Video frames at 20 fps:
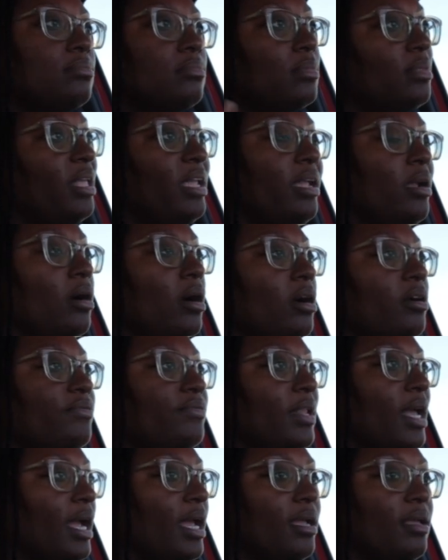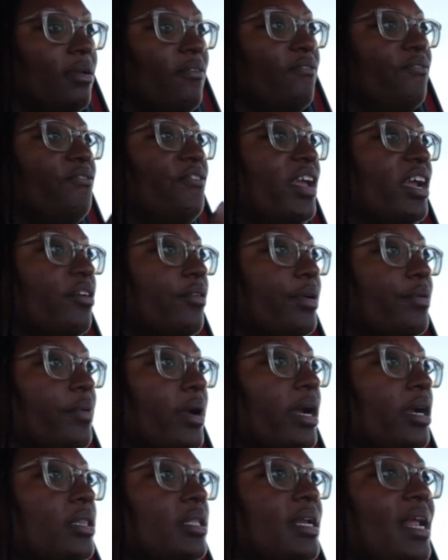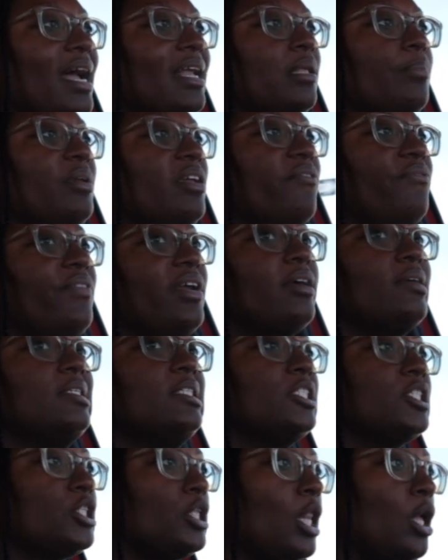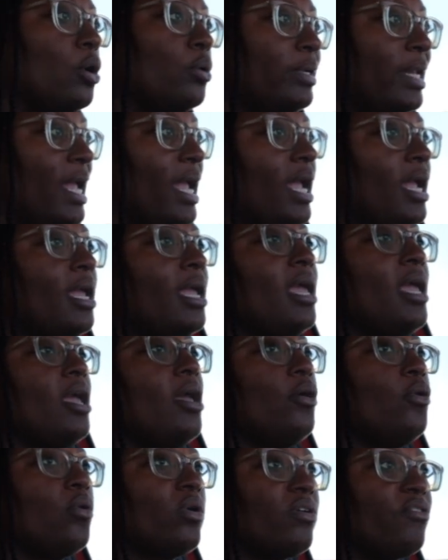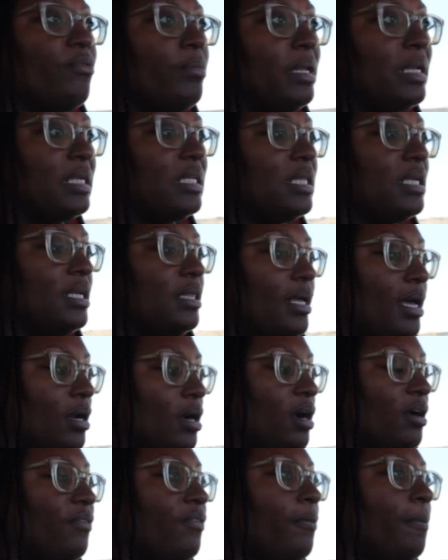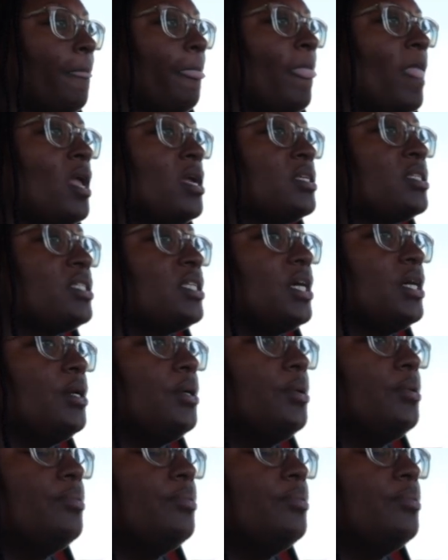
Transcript: thing off, like very rarely. It had to be a very slow day in order for me to clean that off. So